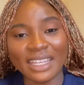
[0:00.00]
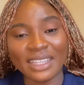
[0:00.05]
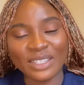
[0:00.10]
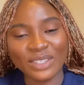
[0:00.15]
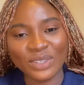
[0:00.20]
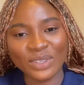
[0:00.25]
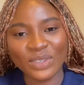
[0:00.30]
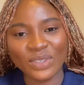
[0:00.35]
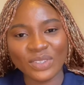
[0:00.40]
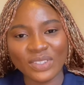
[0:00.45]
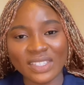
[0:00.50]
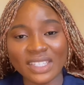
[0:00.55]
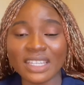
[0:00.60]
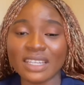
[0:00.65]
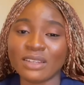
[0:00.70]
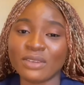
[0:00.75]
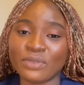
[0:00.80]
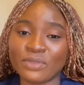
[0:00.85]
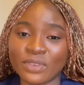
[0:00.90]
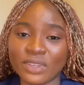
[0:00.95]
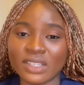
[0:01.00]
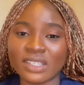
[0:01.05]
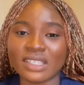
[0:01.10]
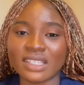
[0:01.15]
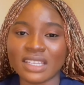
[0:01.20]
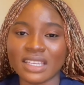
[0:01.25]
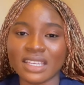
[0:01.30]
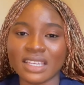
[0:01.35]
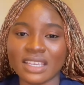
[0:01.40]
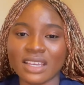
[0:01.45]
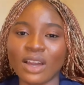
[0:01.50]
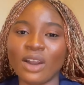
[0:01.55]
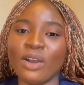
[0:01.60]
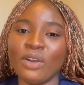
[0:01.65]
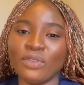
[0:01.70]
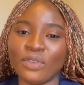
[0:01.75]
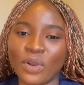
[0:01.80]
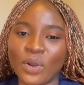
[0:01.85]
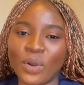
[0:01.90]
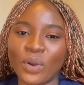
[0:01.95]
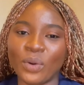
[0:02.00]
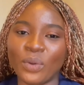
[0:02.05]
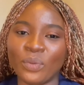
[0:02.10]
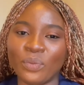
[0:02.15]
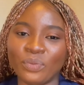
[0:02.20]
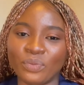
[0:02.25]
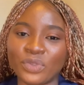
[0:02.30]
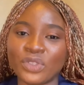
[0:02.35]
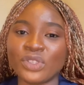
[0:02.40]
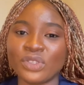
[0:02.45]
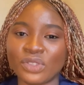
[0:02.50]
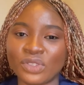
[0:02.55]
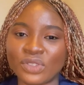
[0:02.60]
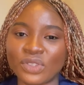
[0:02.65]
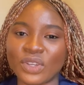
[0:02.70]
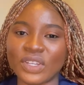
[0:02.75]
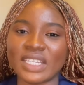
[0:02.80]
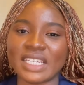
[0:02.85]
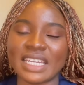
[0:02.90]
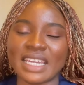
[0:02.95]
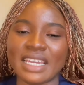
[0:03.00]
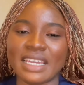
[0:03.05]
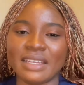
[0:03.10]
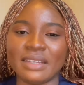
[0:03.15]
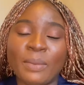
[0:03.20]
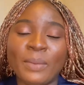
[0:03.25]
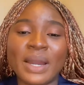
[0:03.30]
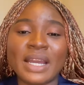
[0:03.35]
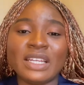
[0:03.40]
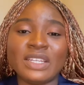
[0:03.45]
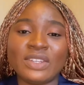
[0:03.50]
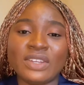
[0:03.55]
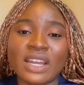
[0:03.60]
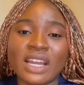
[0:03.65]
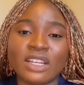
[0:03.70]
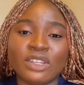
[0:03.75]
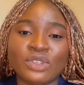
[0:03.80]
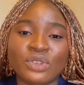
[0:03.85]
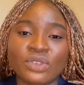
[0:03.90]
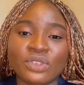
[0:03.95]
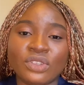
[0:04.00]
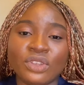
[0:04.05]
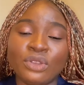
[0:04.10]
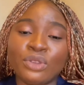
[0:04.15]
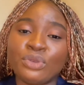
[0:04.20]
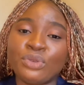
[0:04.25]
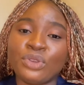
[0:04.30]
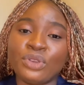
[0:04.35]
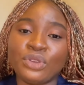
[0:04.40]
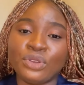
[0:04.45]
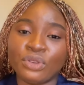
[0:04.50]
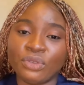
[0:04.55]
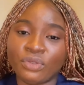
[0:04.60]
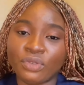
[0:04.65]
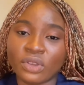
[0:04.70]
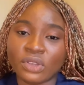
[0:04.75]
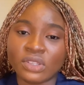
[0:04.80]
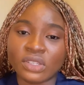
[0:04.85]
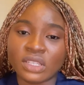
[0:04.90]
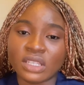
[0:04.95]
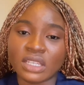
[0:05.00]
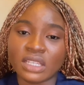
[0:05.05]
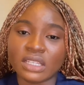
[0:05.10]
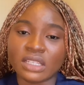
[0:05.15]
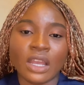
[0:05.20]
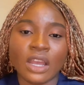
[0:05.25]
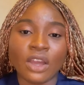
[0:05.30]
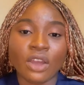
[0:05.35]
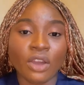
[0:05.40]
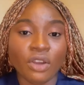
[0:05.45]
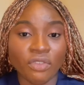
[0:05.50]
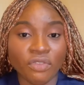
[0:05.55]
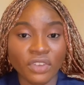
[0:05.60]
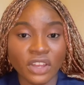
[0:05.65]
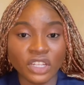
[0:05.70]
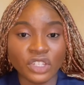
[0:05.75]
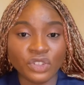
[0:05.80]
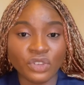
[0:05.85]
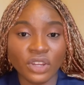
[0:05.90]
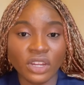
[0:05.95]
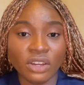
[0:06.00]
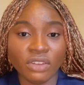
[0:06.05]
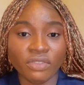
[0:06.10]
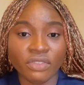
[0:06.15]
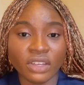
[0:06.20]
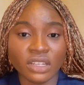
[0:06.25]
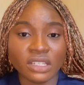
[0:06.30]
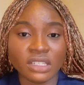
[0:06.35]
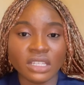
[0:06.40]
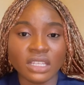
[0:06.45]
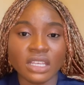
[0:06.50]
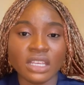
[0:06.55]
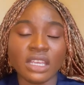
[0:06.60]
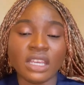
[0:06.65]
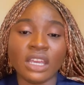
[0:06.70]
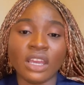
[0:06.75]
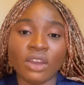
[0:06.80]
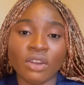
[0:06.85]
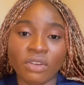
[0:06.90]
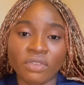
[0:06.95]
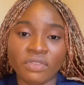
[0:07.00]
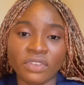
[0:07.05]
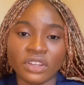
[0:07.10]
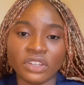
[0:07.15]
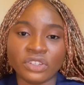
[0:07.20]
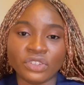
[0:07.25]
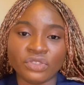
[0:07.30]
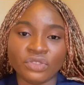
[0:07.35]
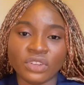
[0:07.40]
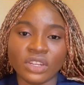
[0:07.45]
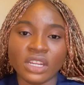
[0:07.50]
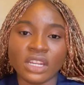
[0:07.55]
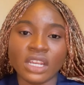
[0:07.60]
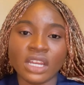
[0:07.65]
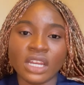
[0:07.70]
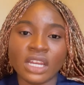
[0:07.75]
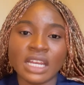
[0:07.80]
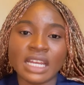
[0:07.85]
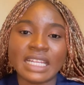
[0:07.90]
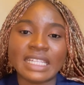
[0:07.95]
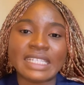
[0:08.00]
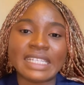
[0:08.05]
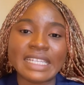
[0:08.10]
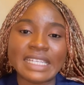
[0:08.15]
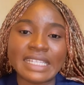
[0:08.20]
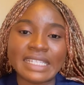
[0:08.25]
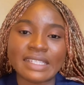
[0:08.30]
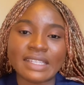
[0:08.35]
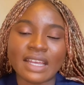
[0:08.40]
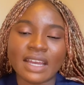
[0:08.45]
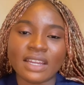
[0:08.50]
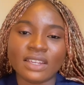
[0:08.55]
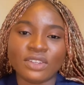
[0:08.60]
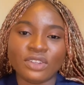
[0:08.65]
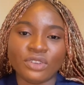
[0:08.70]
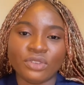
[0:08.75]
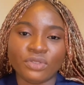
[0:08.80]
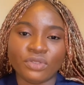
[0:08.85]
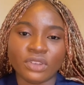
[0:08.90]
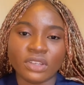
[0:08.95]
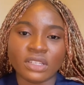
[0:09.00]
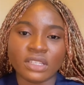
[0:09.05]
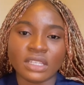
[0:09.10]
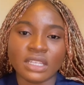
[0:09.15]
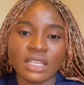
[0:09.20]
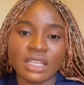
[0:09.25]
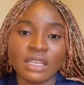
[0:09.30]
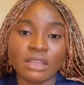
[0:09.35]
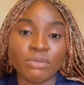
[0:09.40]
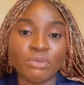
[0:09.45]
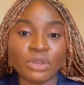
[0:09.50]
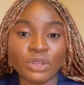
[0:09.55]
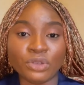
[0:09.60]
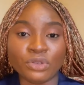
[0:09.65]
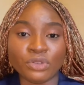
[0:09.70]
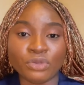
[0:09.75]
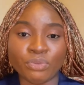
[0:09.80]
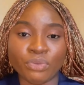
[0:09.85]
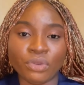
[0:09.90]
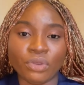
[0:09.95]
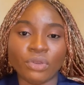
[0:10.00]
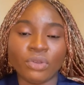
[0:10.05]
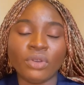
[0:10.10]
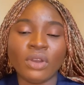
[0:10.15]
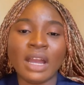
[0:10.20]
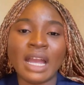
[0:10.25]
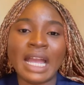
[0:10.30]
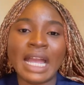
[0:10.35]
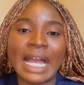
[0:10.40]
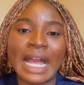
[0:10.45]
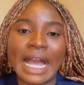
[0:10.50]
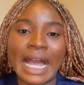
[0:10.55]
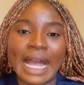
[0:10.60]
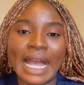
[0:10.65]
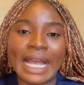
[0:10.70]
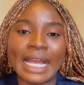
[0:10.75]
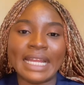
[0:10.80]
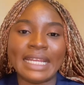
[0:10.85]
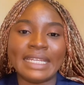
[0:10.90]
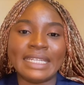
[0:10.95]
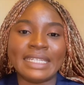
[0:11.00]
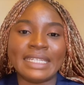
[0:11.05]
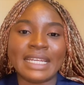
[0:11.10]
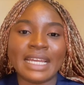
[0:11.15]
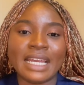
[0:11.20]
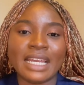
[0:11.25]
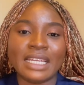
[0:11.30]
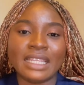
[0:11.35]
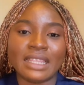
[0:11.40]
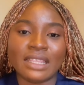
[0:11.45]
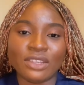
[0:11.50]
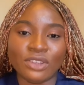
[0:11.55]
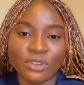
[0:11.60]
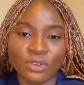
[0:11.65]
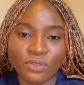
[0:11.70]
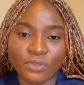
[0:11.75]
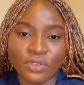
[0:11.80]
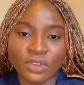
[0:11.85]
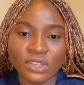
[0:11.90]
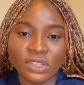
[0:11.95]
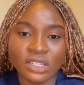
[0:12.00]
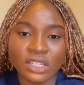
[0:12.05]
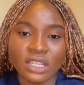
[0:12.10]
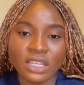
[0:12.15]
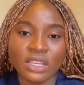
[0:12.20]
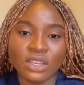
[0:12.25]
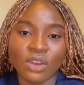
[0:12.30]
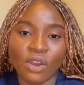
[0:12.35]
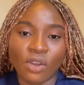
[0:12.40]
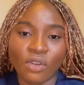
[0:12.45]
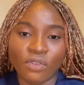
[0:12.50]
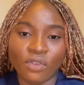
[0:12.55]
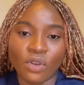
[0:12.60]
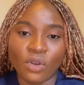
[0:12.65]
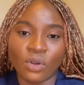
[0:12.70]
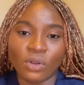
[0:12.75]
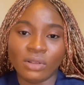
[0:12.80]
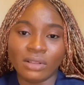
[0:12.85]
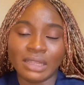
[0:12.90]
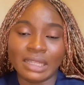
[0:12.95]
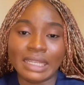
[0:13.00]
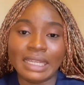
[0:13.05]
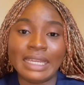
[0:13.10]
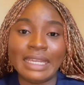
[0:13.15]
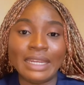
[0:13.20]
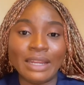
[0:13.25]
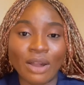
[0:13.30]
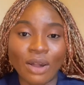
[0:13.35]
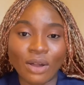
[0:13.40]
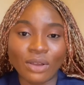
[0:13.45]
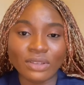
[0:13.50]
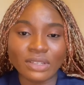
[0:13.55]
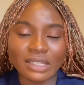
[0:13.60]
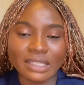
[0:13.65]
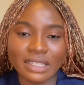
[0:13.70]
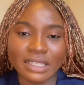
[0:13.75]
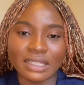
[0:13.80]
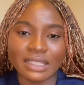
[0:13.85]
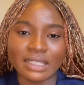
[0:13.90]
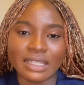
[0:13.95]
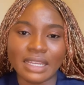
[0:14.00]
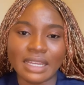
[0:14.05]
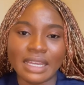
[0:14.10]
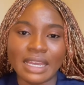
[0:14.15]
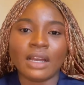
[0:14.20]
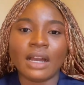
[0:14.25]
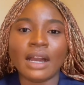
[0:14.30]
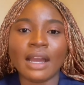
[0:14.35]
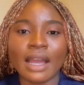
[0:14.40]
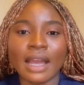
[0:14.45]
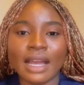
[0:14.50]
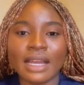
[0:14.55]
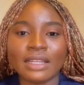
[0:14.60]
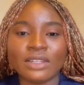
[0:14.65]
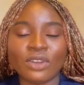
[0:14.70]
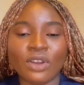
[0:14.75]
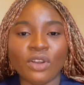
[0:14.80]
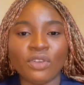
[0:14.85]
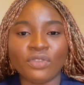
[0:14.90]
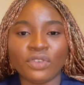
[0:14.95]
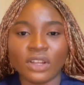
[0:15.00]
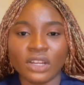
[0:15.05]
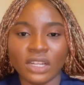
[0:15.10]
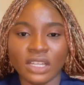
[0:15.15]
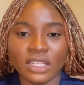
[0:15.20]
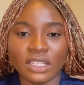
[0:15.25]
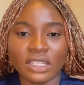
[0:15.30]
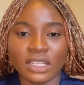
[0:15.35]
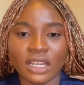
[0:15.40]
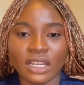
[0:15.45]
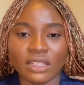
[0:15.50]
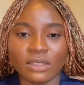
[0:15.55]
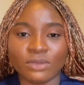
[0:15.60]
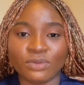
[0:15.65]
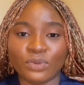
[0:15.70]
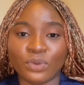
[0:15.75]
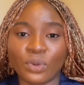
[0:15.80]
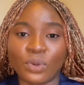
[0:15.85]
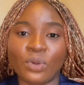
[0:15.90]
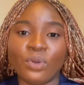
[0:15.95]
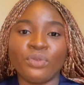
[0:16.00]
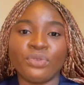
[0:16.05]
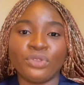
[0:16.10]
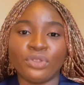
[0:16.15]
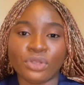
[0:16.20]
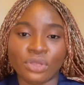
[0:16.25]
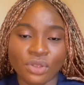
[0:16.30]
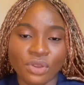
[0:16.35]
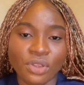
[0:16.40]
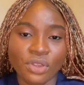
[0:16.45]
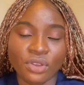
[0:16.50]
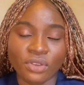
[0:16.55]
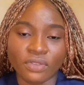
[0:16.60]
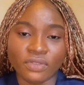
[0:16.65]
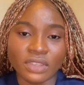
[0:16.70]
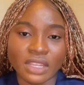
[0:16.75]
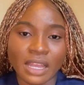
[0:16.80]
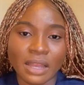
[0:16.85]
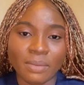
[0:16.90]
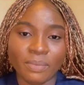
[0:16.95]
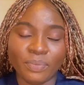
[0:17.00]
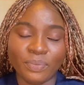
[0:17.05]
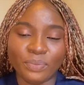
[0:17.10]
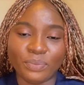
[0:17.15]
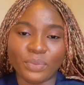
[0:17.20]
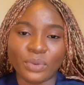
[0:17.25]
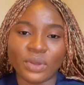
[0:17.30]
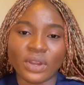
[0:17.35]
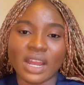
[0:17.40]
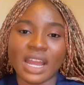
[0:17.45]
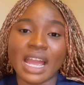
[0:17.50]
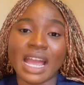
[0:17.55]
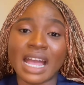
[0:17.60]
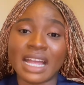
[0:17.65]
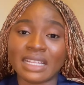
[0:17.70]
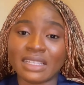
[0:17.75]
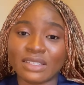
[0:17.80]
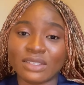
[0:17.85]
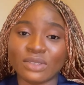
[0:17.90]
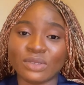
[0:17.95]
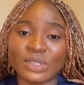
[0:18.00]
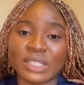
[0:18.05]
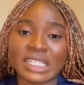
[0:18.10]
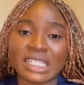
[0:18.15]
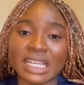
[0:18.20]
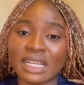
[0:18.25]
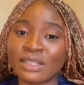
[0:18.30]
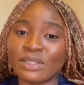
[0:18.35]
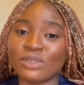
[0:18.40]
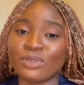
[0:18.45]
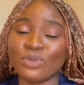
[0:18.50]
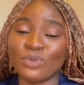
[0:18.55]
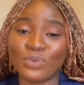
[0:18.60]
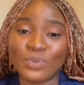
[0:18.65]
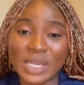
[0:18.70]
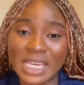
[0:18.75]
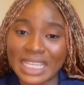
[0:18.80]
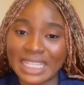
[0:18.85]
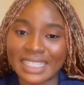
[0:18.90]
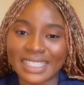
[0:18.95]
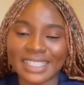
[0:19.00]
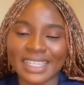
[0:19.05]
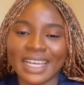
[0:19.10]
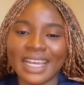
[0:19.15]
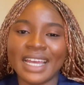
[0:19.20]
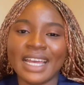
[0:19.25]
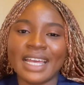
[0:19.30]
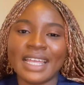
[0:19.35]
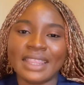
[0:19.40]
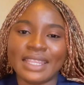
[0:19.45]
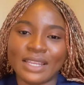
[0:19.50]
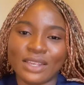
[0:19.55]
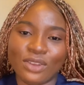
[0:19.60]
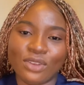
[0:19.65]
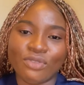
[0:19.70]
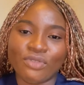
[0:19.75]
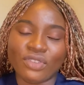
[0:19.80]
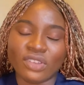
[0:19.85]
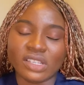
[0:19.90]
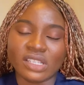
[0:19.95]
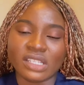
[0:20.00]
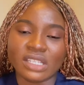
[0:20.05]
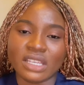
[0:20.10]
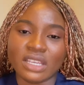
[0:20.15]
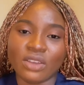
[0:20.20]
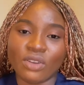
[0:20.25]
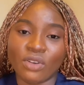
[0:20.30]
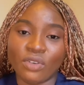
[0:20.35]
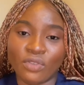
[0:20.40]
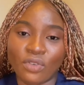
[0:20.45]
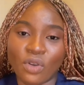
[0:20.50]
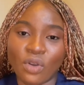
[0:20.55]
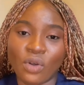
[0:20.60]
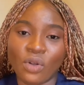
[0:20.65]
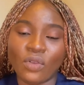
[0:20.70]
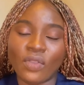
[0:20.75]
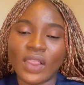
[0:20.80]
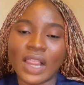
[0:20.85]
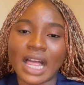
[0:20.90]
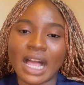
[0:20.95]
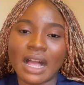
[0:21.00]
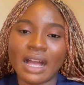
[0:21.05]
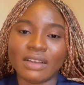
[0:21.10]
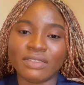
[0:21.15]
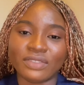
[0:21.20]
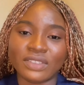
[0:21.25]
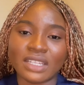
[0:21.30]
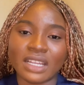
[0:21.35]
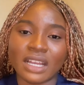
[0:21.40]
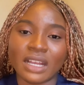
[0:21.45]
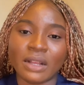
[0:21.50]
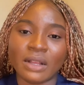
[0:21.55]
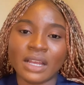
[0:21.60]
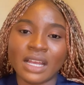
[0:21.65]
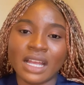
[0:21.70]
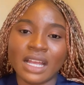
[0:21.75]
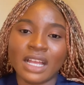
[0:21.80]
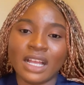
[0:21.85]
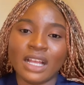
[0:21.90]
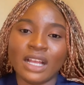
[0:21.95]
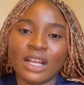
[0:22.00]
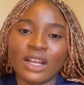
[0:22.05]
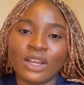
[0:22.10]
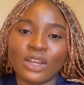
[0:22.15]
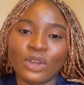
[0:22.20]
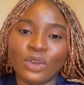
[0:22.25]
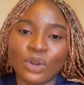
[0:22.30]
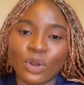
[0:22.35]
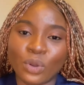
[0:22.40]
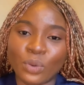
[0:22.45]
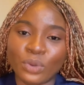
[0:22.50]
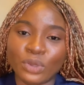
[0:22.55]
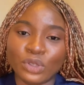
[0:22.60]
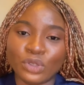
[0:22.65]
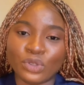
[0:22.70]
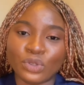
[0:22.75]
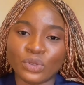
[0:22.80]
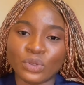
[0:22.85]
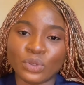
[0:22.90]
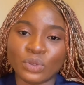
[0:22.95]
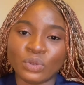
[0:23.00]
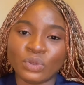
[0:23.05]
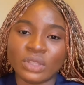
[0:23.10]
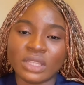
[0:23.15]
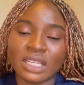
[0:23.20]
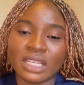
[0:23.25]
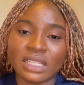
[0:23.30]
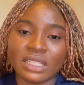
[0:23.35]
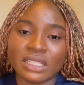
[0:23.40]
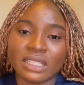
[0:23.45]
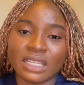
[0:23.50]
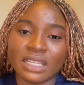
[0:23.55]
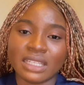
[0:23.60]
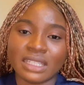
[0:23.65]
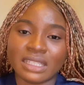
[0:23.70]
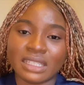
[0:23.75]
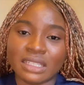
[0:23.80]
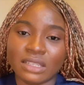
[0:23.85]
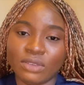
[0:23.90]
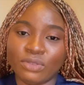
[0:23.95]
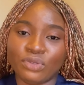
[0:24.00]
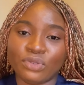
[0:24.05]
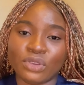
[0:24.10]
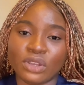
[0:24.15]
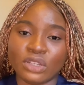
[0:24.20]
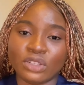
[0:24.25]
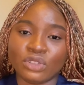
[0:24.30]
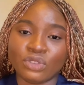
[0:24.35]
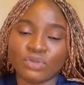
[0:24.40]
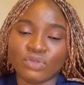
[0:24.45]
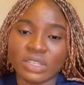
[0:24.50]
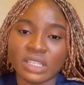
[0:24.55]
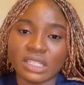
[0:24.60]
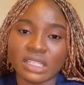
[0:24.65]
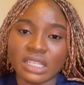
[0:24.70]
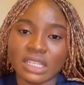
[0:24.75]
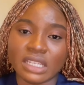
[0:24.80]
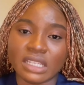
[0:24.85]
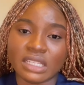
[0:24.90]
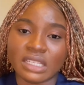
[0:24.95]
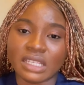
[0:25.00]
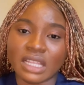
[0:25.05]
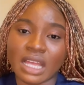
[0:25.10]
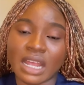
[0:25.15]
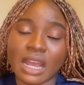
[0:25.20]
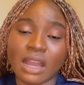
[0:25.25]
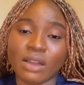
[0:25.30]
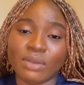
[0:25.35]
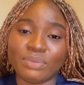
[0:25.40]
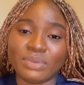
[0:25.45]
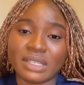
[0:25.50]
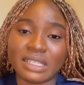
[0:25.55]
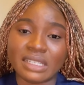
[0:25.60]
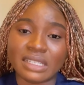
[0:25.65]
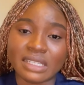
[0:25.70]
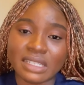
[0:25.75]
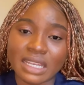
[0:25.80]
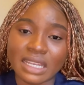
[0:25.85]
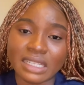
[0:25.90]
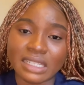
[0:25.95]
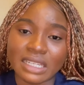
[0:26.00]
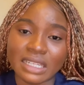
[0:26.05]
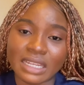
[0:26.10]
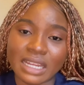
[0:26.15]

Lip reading: chose the University of Hull to study. Mind you, I've chosen three universities: Coventry University in Coventry, Teesside University in Middlesbrough, and the University of Hull in Hull City. I had offer letters for three of them, but I had to settle with the University of Hull after going through these different reasons that I'll be stating